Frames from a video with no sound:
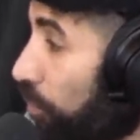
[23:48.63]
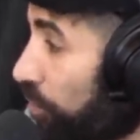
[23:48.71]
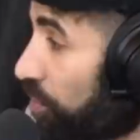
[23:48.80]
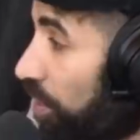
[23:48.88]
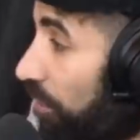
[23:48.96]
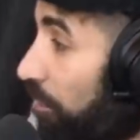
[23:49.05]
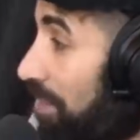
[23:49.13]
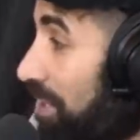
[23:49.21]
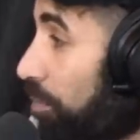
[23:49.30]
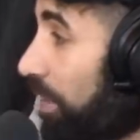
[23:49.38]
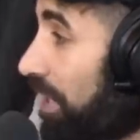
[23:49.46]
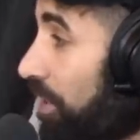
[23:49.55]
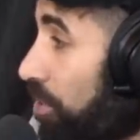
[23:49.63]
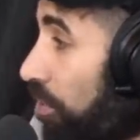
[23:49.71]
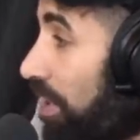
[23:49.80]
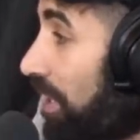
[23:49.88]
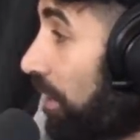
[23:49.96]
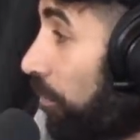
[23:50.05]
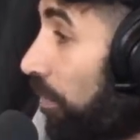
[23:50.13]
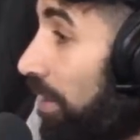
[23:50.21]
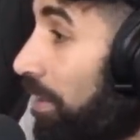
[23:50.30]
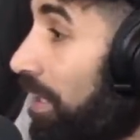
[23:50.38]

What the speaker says: stuff midweek in training, where